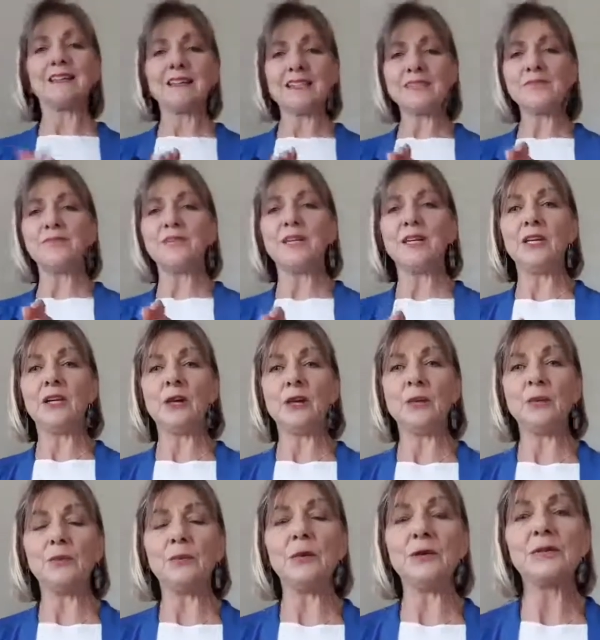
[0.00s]
this
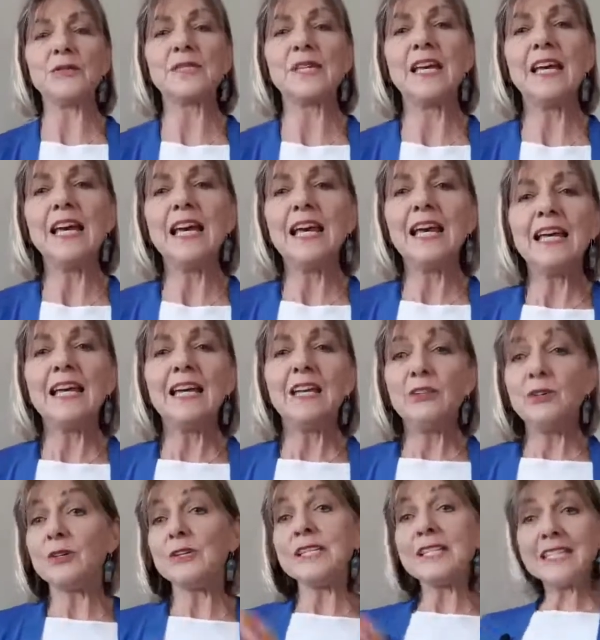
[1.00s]
video was,
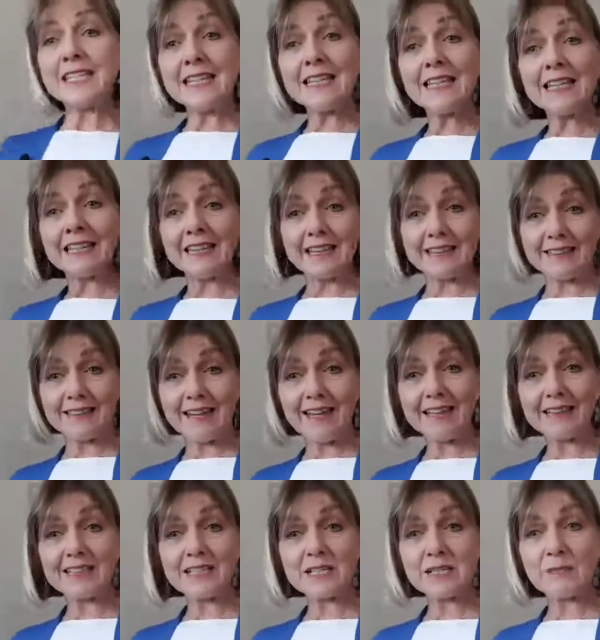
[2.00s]
you can see the LED
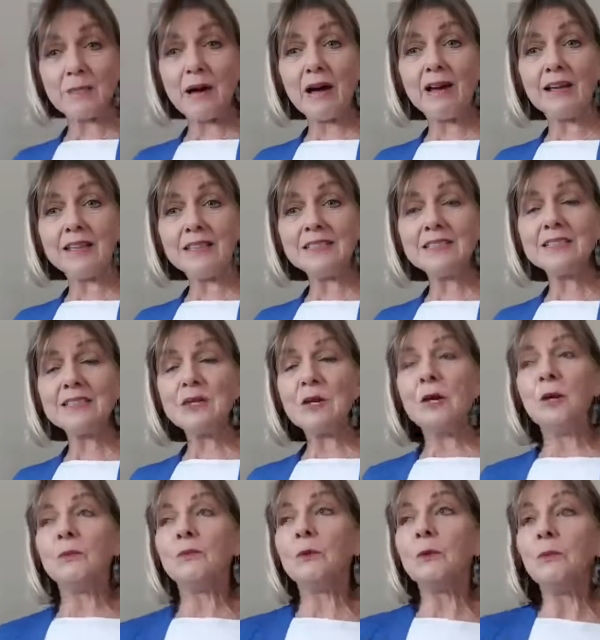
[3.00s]
light that's behind.
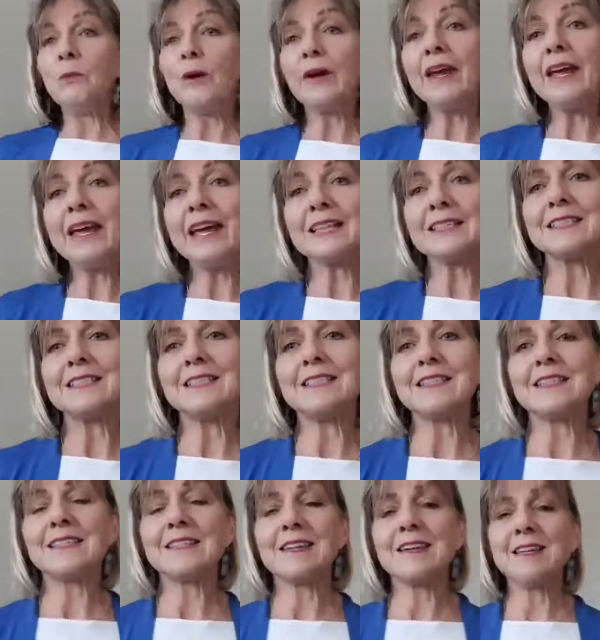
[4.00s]
Well, what I actually
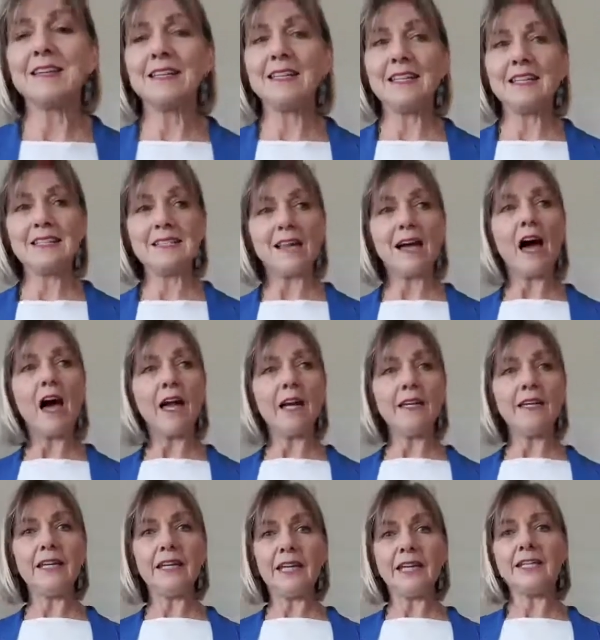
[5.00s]
decided is that I
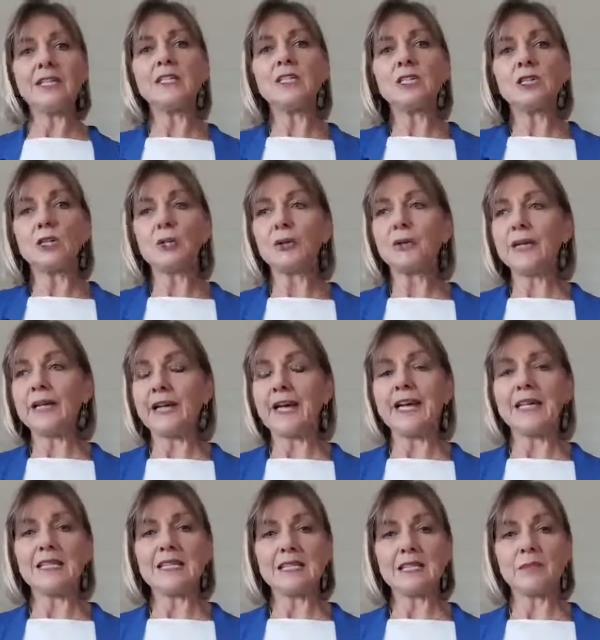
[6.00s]
needed to
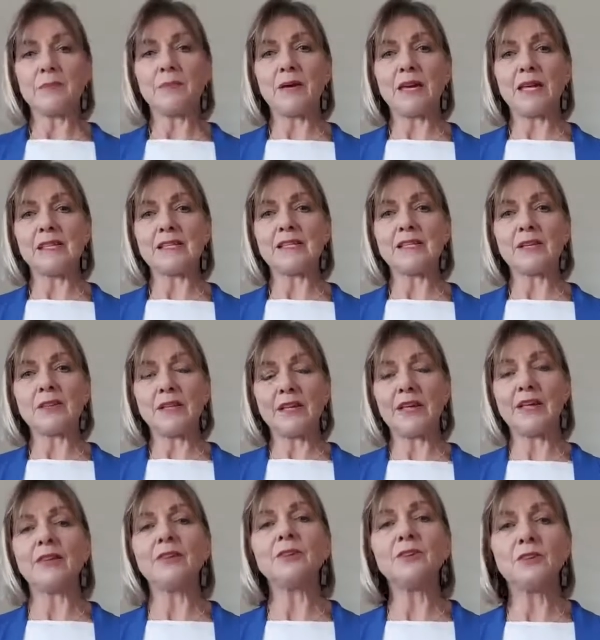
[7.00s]
create the space so
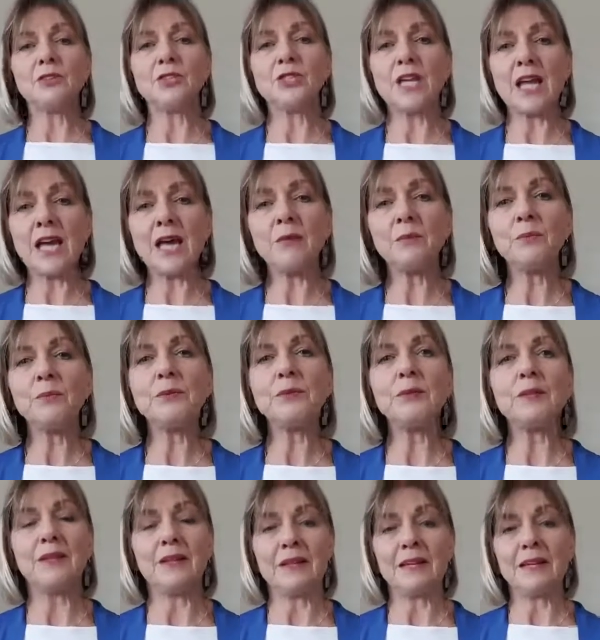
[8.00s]
that I could chat
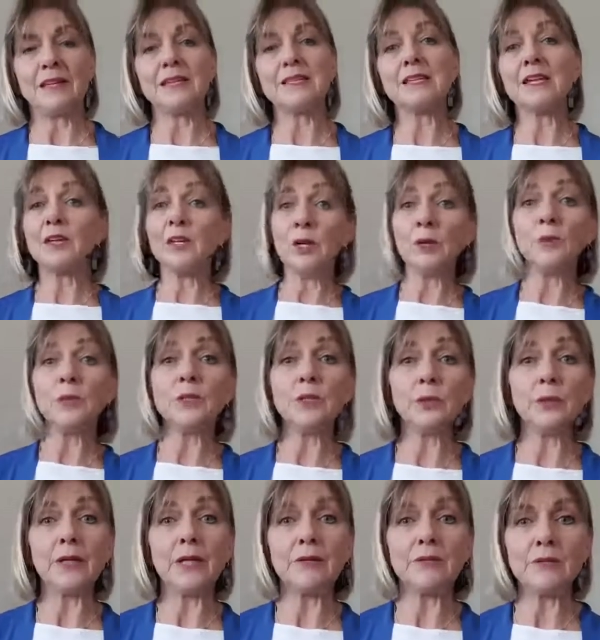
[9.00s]
with clients. And I know we're
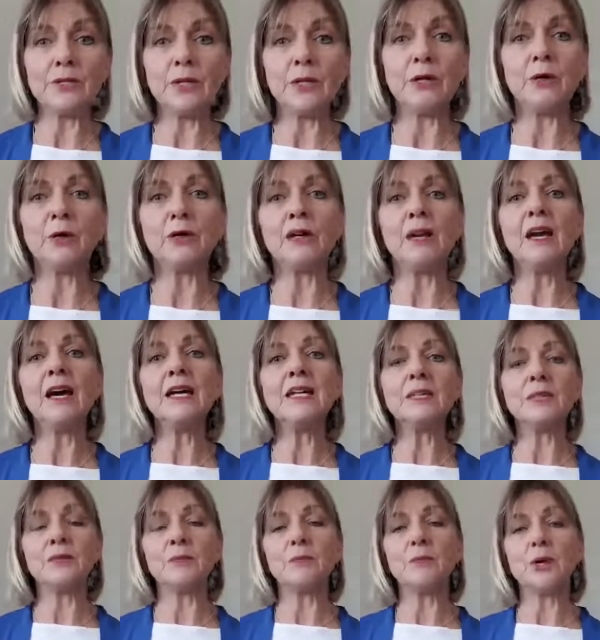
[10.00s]
doing everything
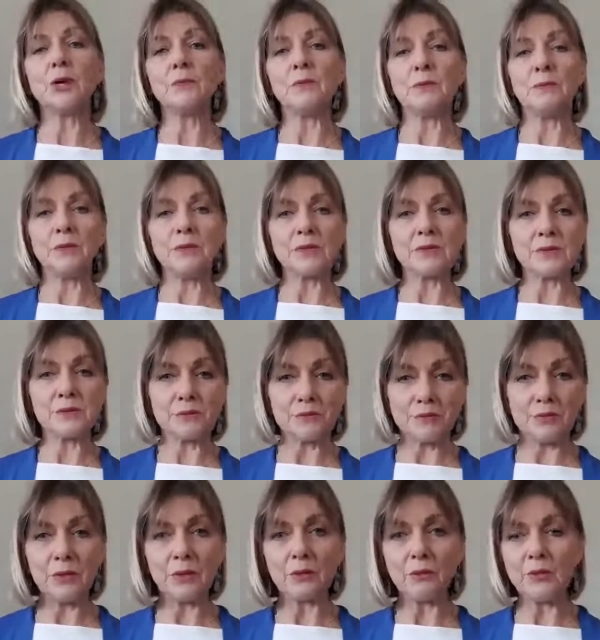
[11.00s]
online at the moment because of
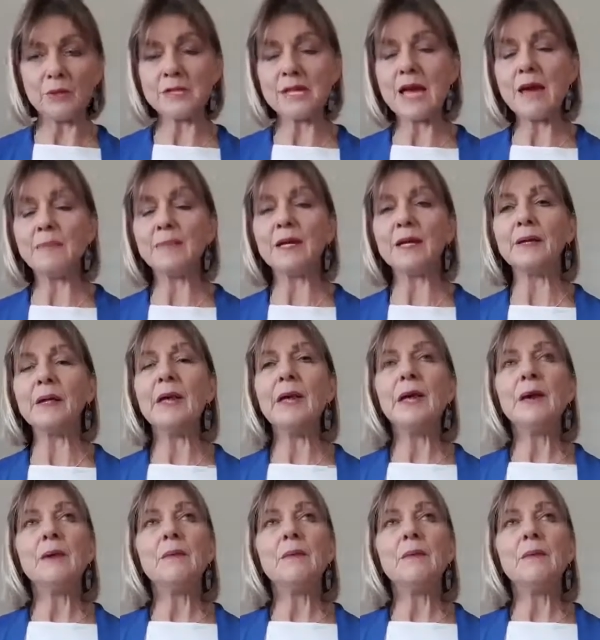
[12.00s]
what's happening,